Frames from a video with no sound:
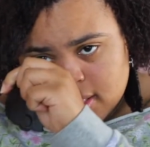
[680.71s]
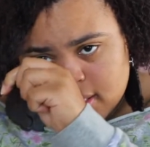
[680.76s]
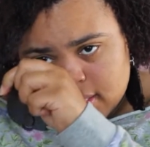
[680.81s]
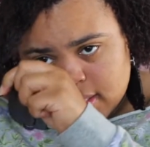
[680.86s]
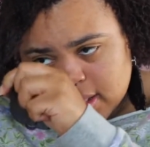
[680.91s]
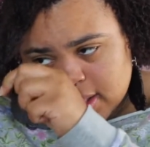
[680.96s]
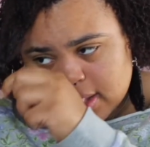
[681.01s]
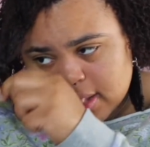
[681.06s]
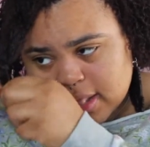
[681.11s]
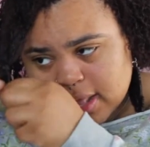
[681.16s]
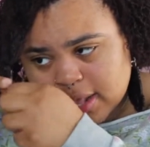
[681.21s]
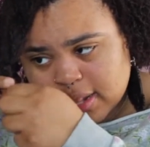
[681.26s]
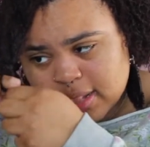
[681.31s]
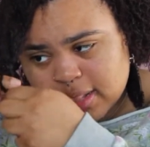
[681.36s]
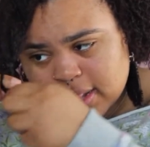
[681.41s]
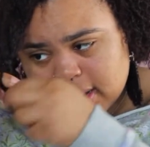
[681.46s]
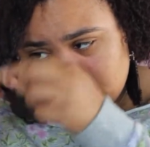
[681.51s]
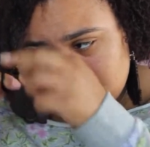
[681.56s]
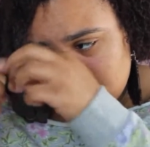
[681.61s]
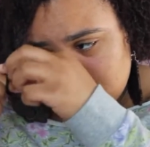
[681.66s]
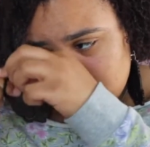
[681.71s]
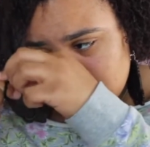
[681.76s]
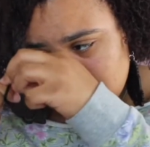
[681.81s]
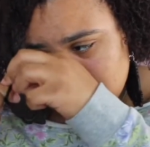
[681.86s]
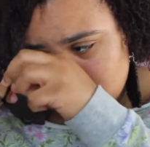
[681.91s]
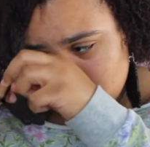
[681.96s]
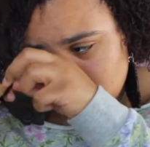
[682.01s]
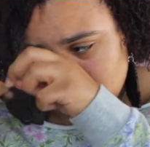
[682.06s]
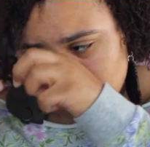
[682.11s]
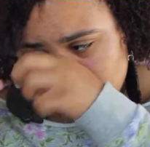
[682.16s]
things like
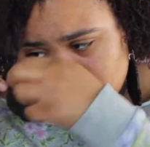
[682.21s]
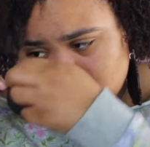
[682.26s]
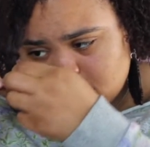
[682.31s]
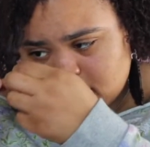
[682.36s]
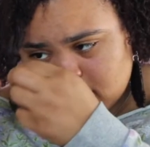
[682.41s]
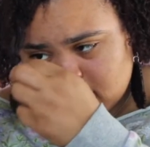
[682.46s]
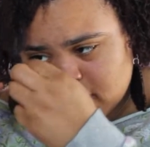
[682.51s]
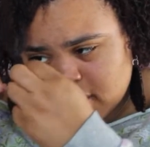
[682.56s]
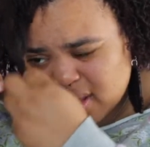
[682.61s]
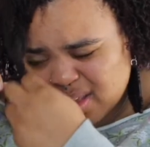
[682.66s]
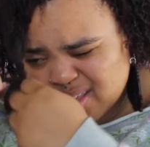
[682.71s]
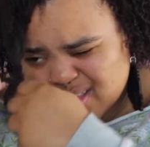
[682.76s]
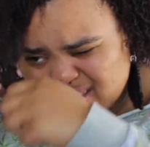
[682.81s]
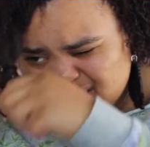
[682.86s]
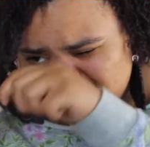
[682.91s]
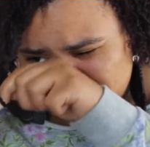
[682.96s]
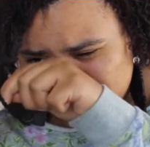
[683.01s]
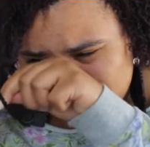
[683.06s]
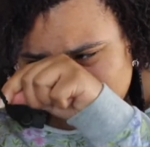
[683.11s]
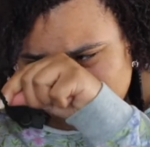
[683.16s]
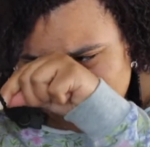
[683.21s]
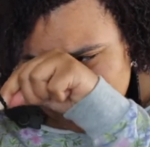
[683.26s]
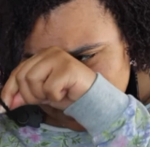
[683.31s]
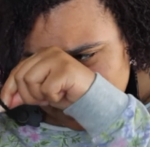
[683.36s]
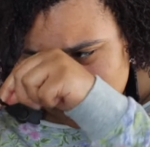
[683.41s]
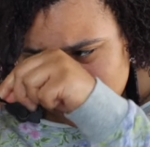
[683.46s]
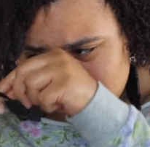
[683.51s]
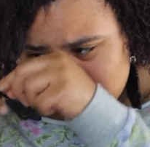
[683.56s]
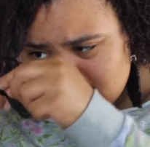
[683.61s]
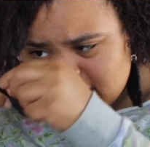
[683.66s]
that. One more time.
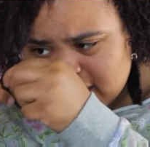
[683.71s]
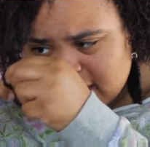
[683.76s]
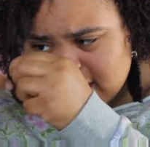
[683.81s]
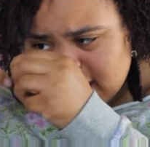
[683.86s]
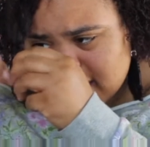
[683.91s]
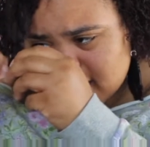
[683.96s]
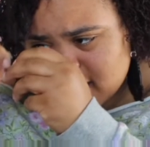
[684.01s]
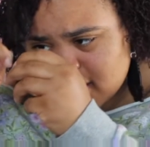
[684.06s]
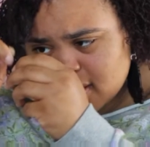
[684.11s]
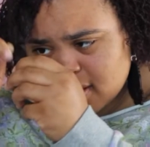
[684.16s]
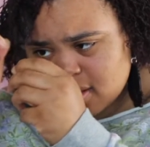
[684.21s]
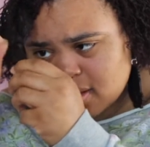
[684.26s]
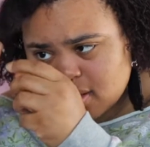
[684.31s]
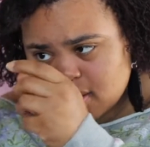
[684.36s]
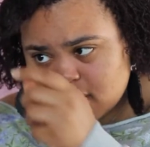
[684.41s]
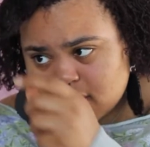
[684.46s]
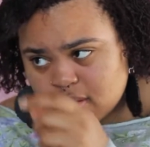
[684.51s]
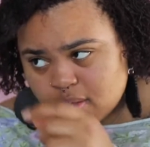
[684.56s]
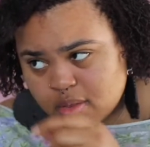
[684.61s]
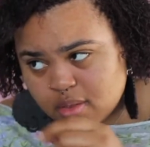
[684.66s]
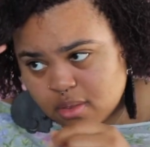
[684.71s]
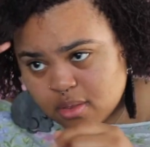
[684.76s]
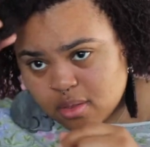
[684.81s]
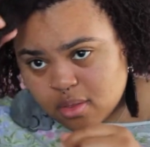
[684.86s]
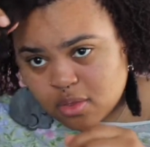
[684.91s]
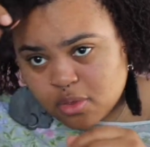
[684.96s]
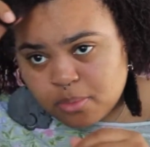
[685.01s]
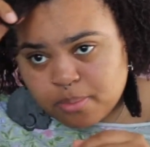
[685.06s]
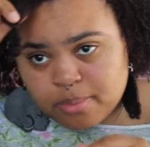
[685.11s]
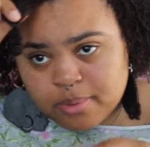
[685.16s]
And then I just
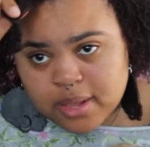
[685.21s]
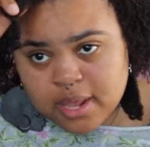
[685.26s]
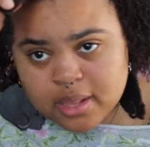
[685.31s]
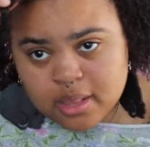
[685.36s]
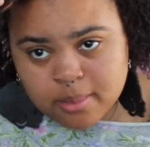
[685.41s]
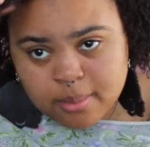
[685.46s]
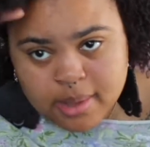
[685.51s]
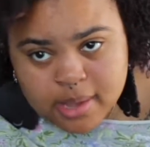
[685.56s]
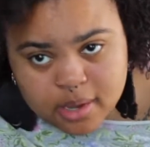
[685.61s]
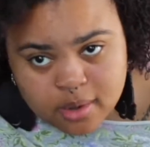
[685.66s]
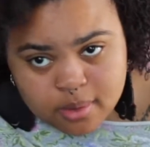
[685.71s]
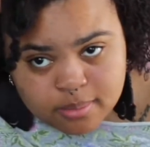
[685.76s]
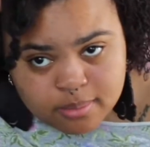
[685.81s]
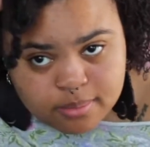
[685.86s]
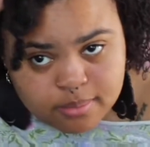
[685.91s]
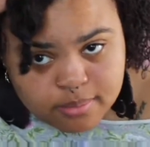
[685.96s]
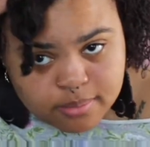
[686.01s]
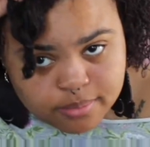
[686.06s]
loop it at the bottom.